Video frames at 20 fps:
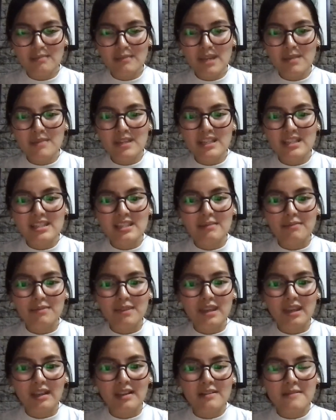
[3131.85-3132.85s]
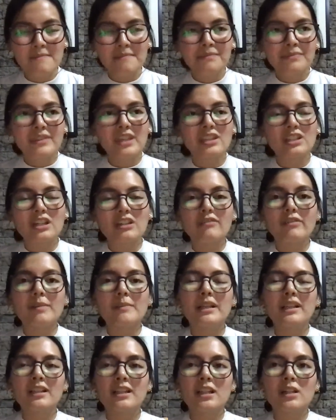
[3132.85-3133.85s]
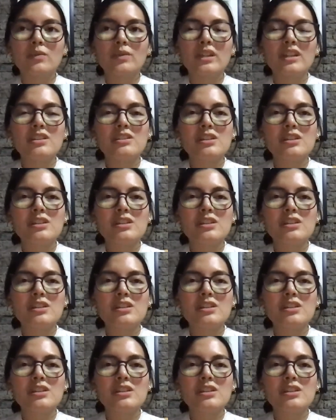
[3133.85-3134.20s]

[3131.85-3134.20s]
Maybe it's something that you're familiar with.